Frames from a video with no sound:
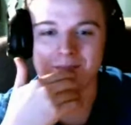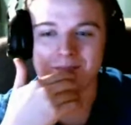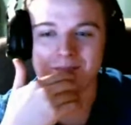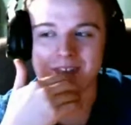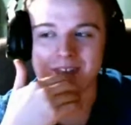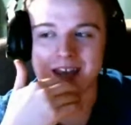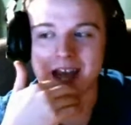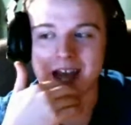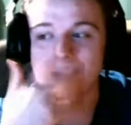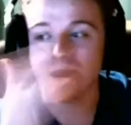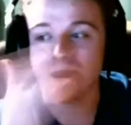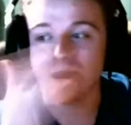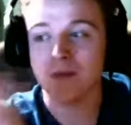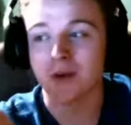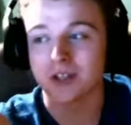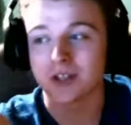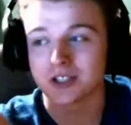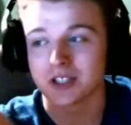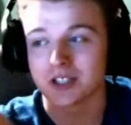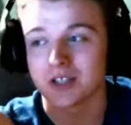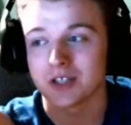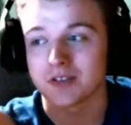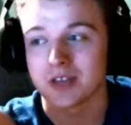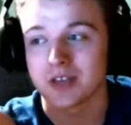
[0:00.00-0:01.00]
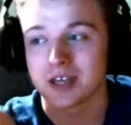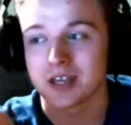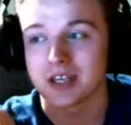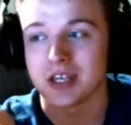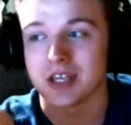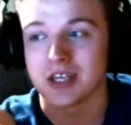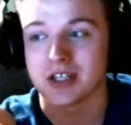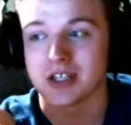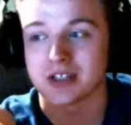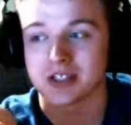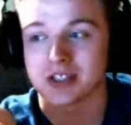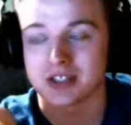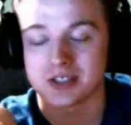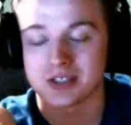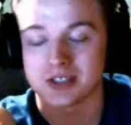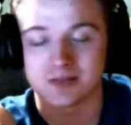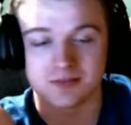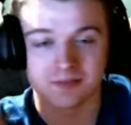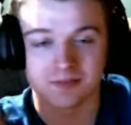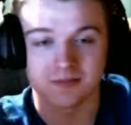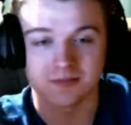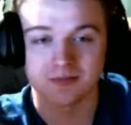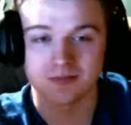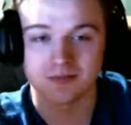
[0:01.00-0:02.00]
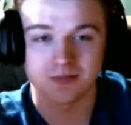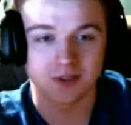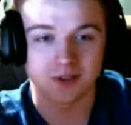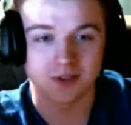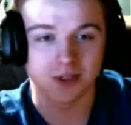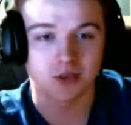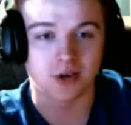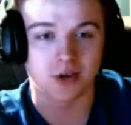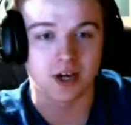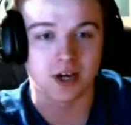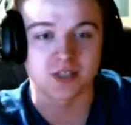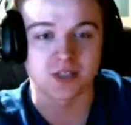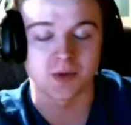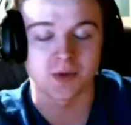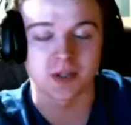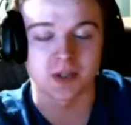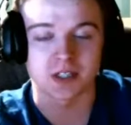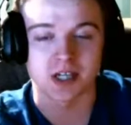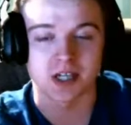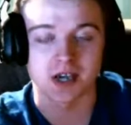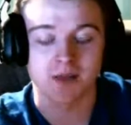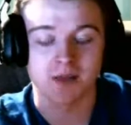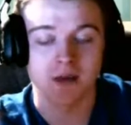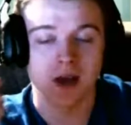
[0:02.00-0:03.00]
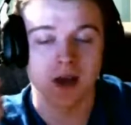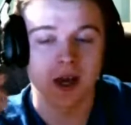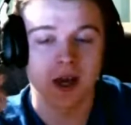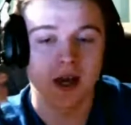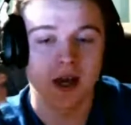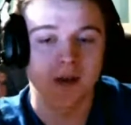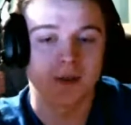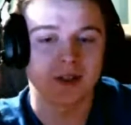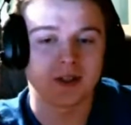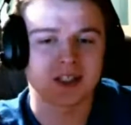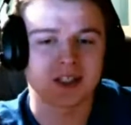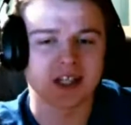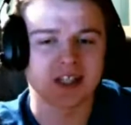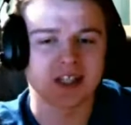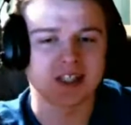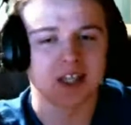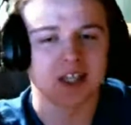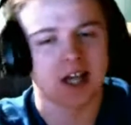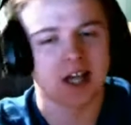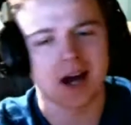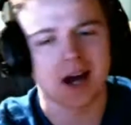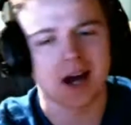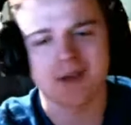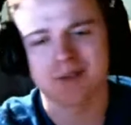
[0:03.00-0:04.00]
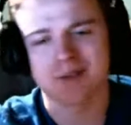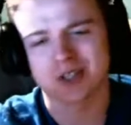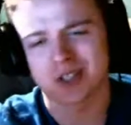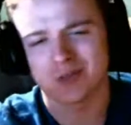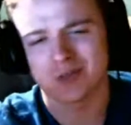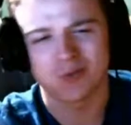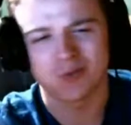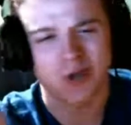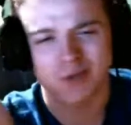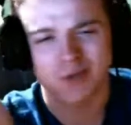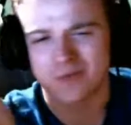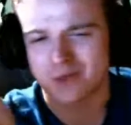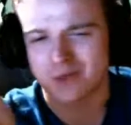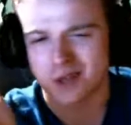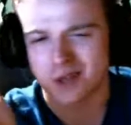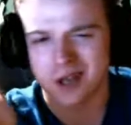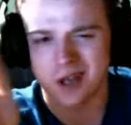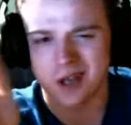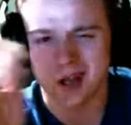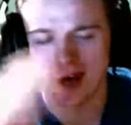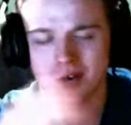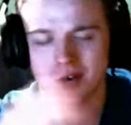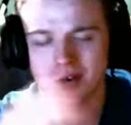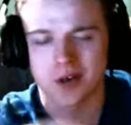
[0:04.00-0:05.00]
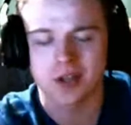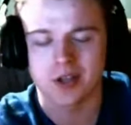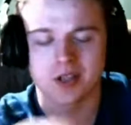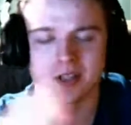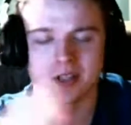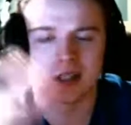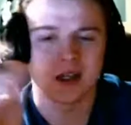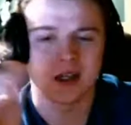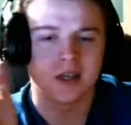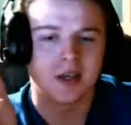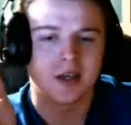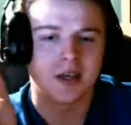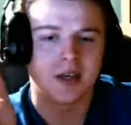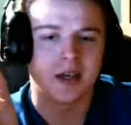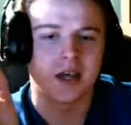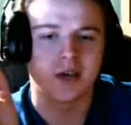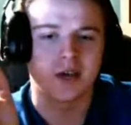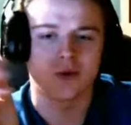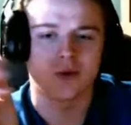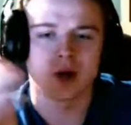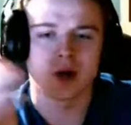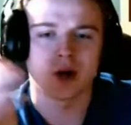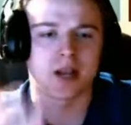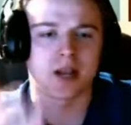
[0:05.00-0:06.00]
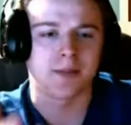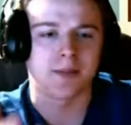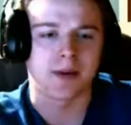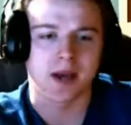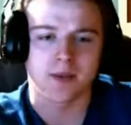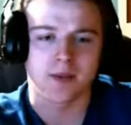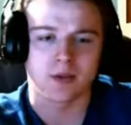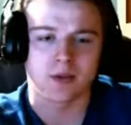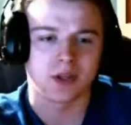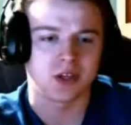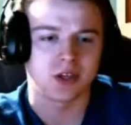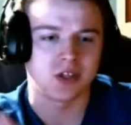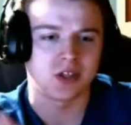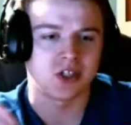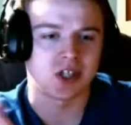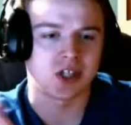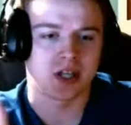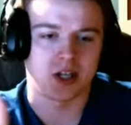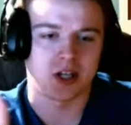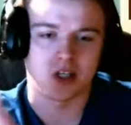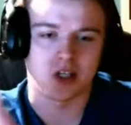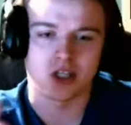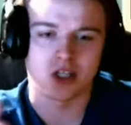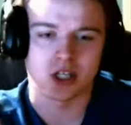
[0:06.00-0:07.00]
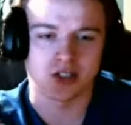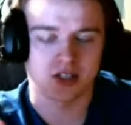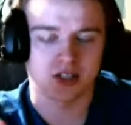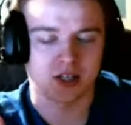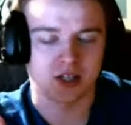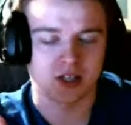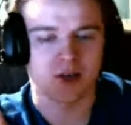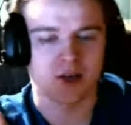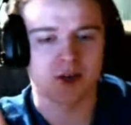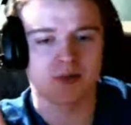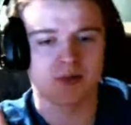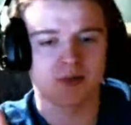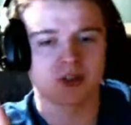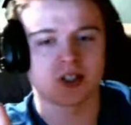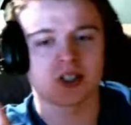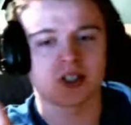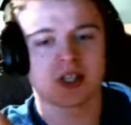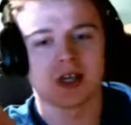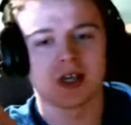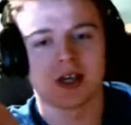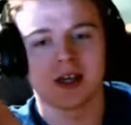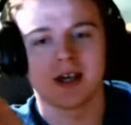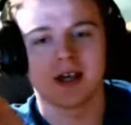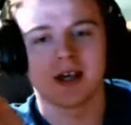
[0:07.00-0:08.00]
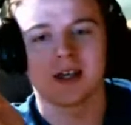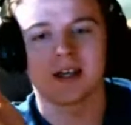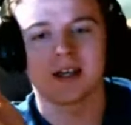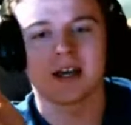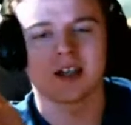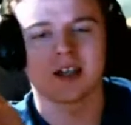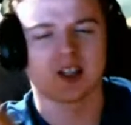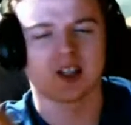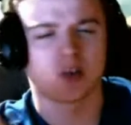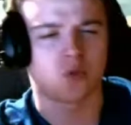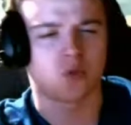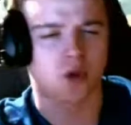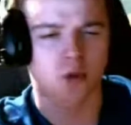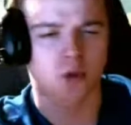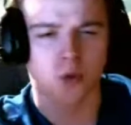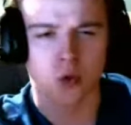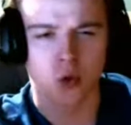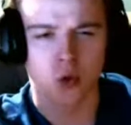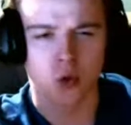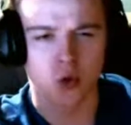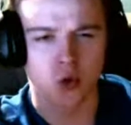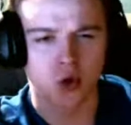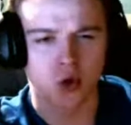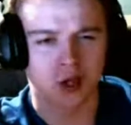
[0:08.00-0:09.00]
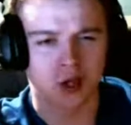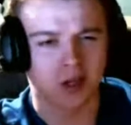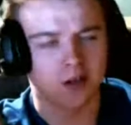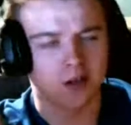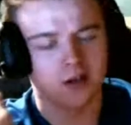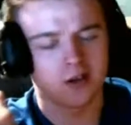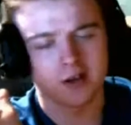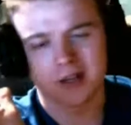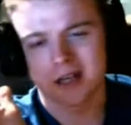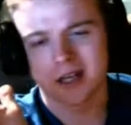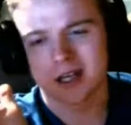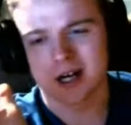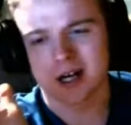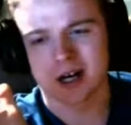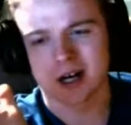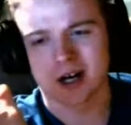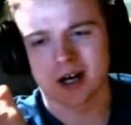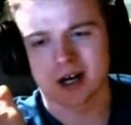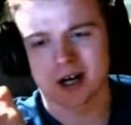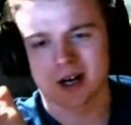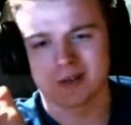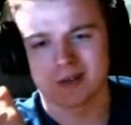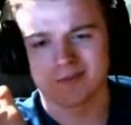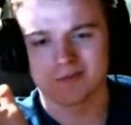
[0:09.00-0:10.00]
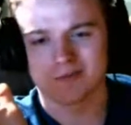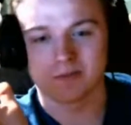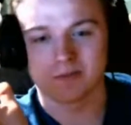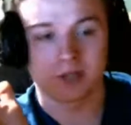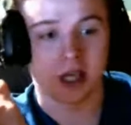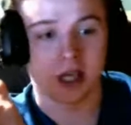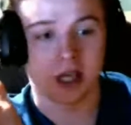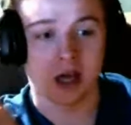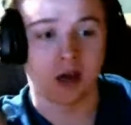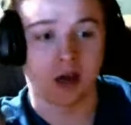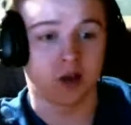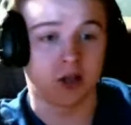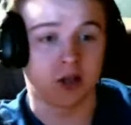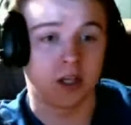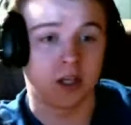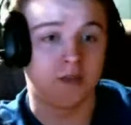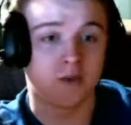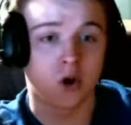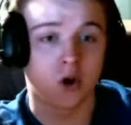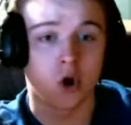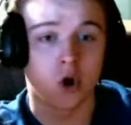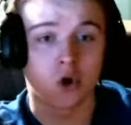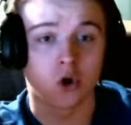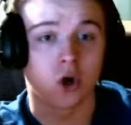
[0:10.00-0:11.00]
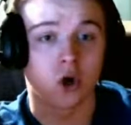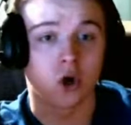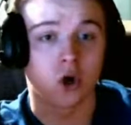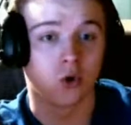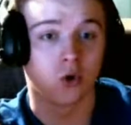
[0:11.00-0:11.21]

I personally think he's the greatest of all time. Besides, like obviously Ric Flair and Roddy Piper, like you said, and Jake St. Roberts, and guys like Rick Rude and even Hulk Hogan.